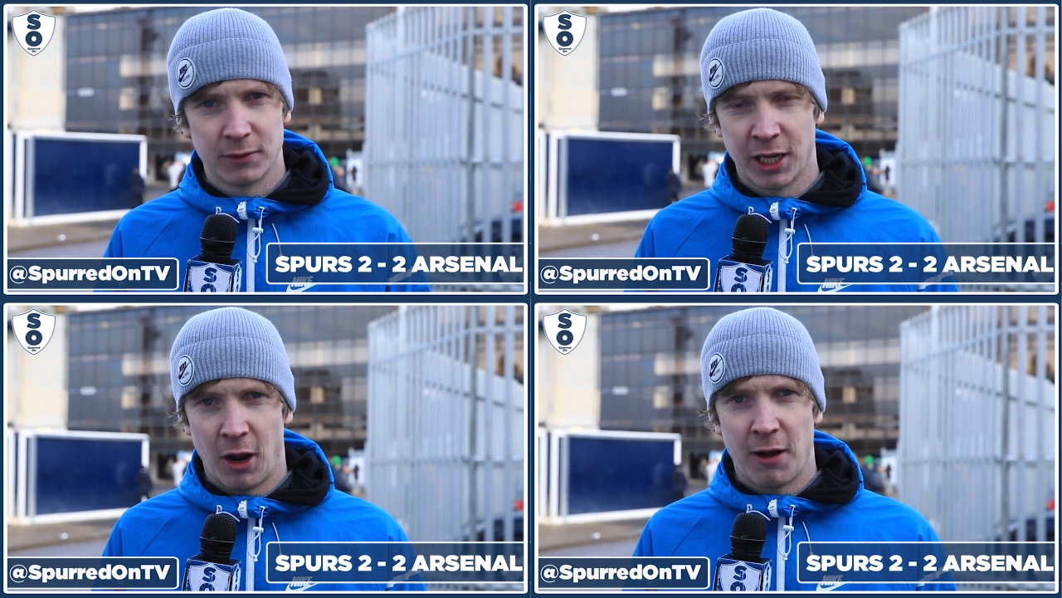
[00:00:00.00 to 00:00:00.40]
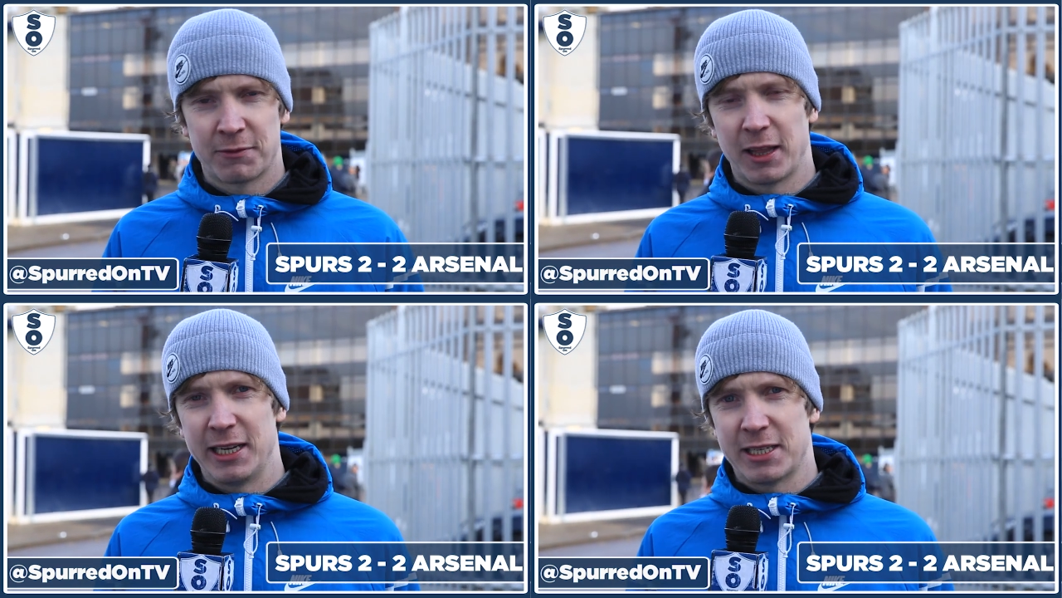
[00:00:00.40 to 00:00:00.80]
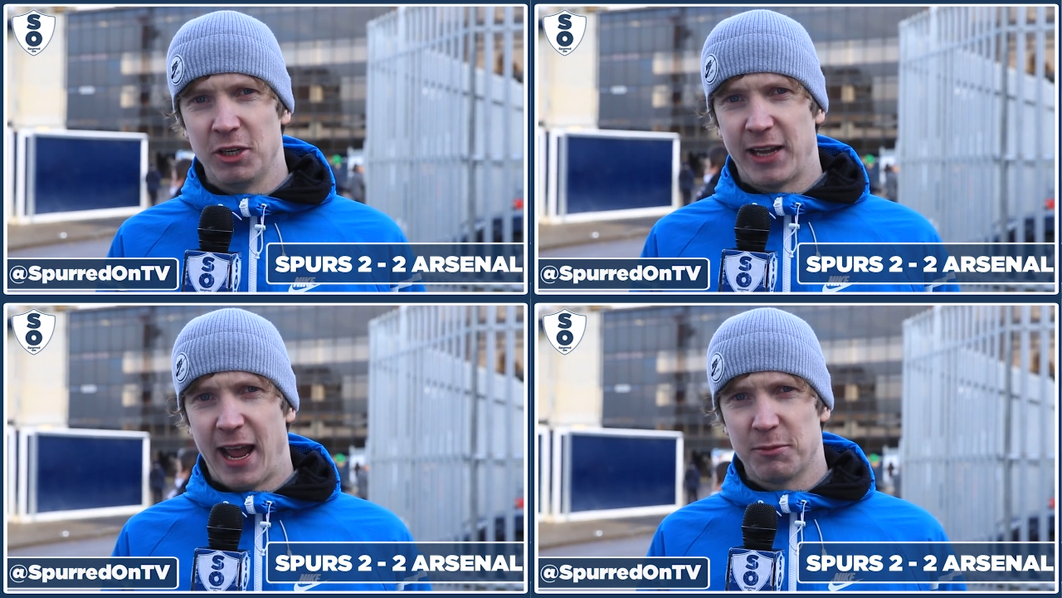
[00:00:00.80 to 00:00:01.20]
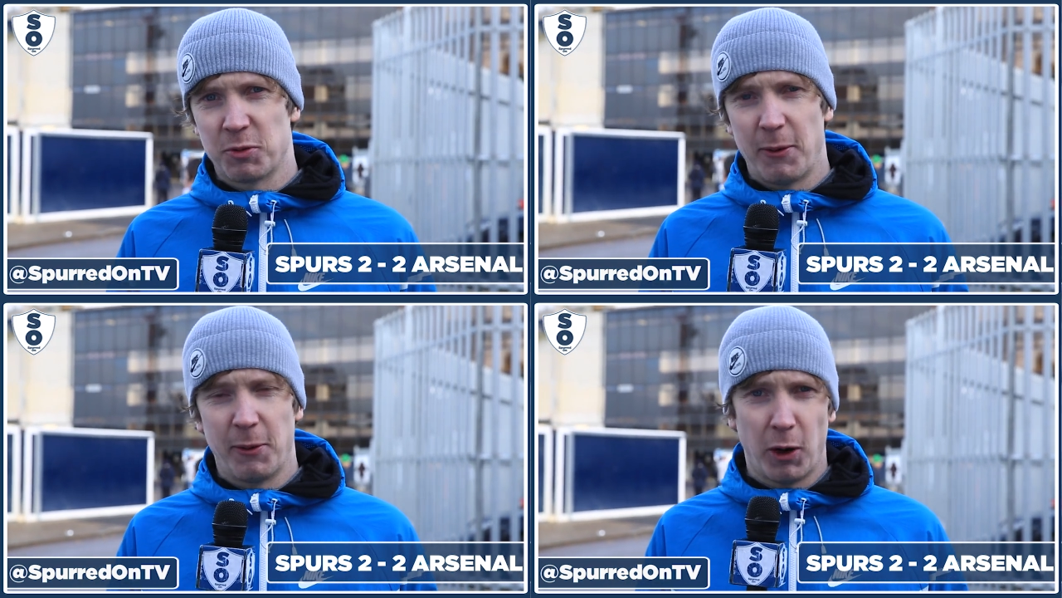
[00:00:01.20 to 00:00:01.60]
you know, after these two games
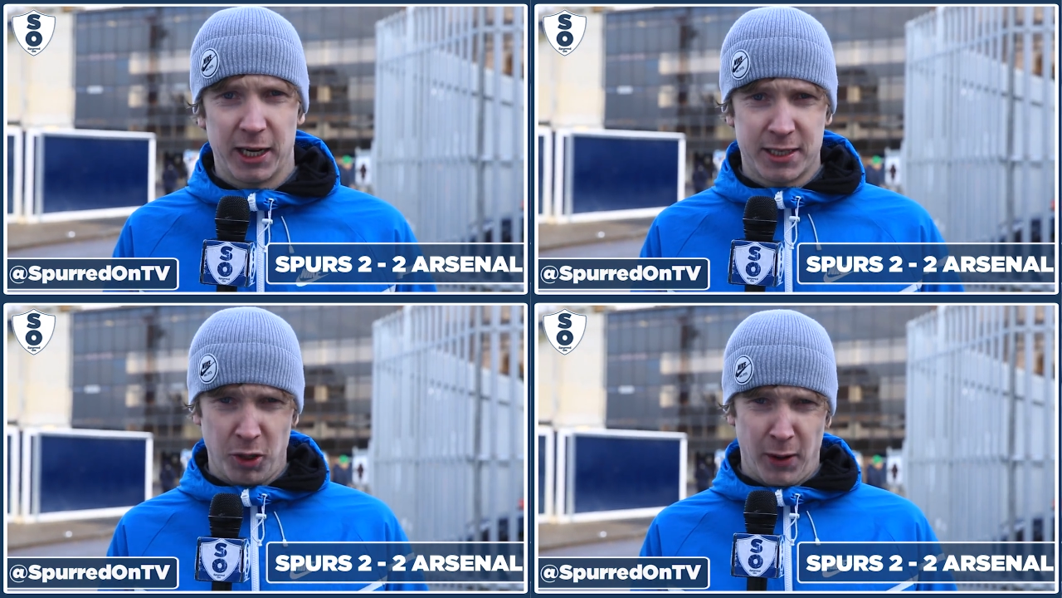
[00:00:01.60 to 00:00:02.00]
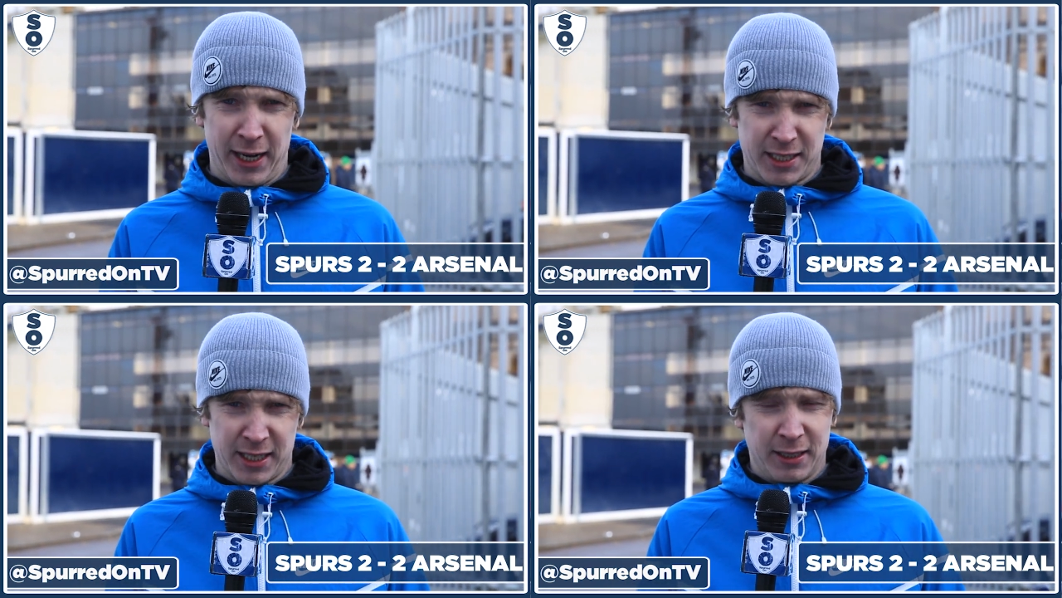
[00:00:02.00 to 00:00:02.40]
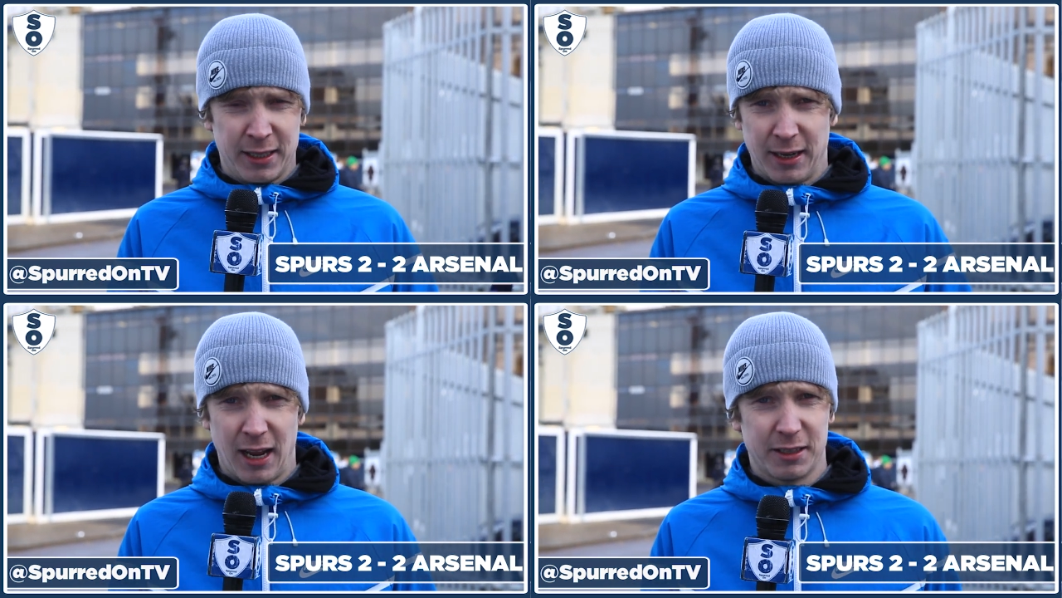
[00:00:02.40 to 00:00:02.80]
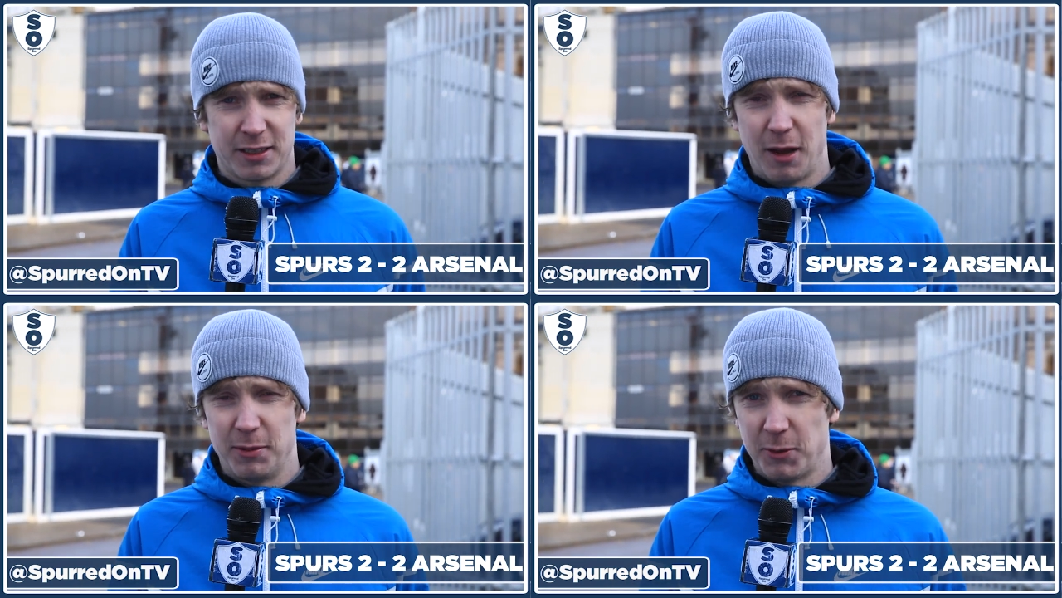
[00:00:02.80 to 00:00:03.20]
where we wanted two wins in the London
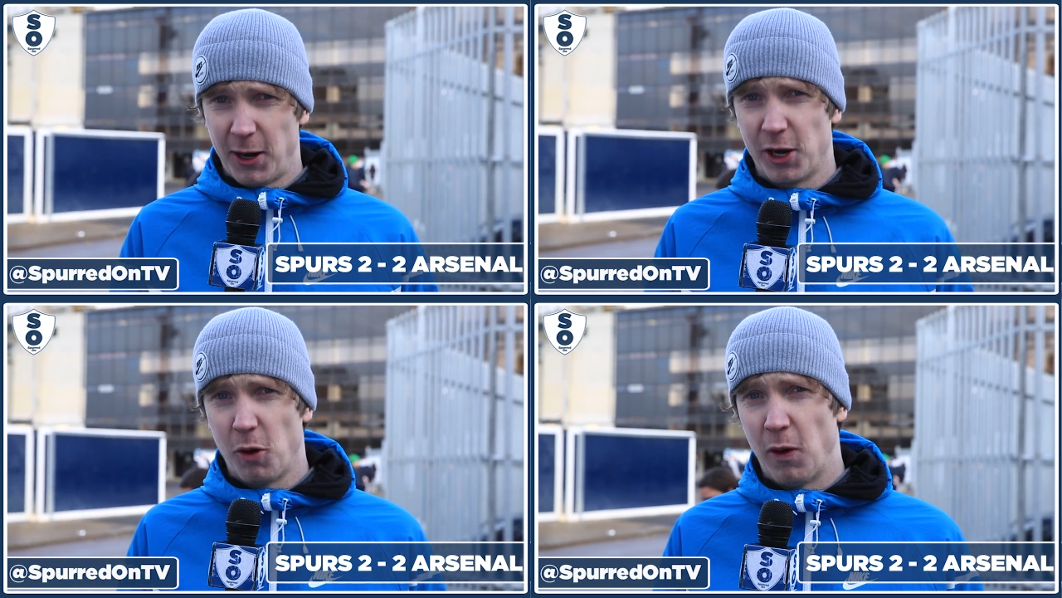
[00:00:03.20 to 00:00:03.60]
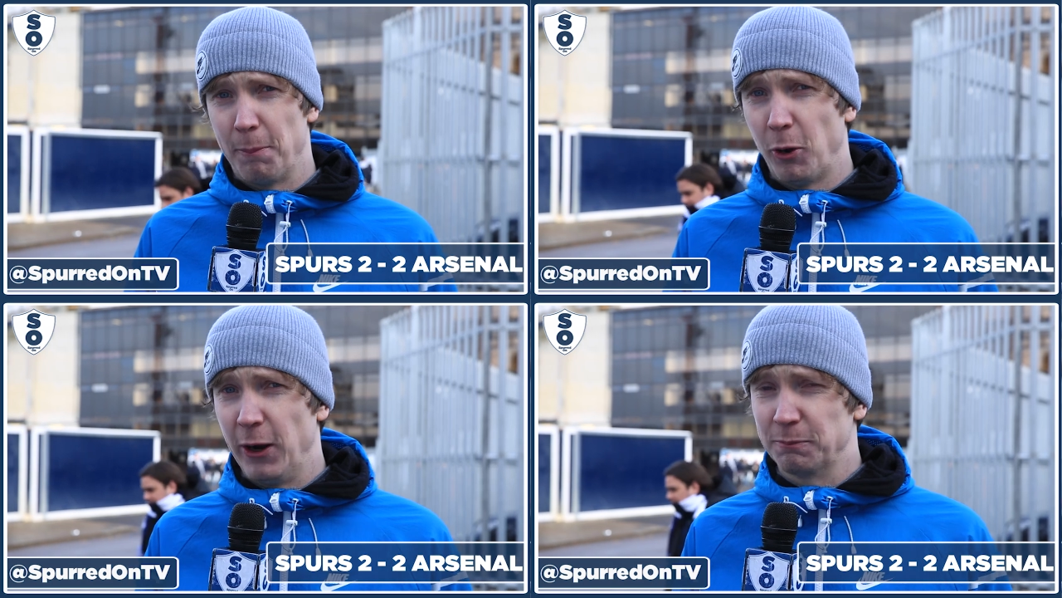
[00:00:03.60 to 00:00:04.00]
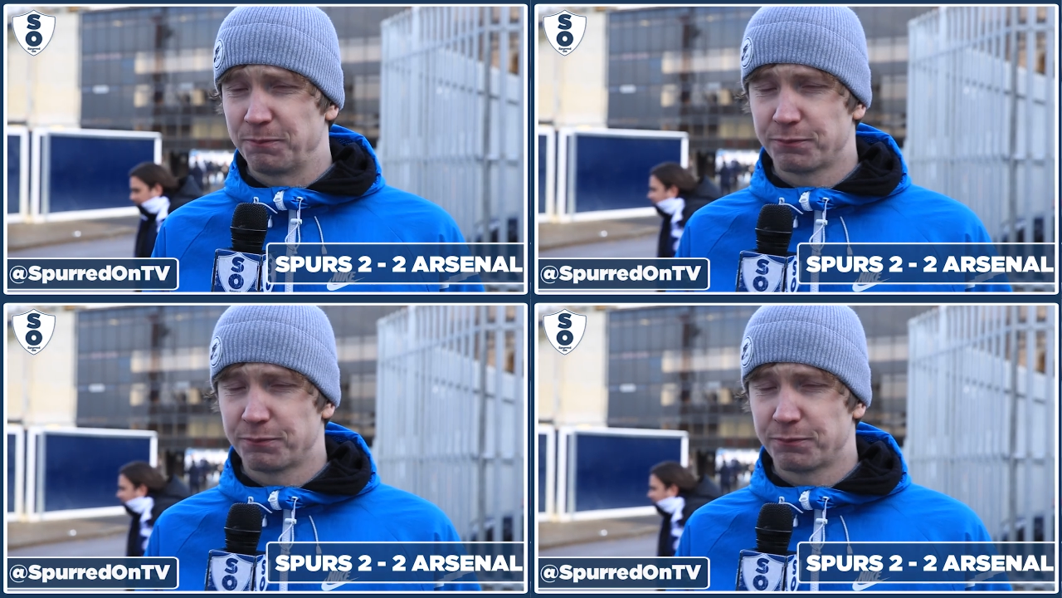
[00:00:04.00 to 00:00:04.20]
derbies, we only got one point.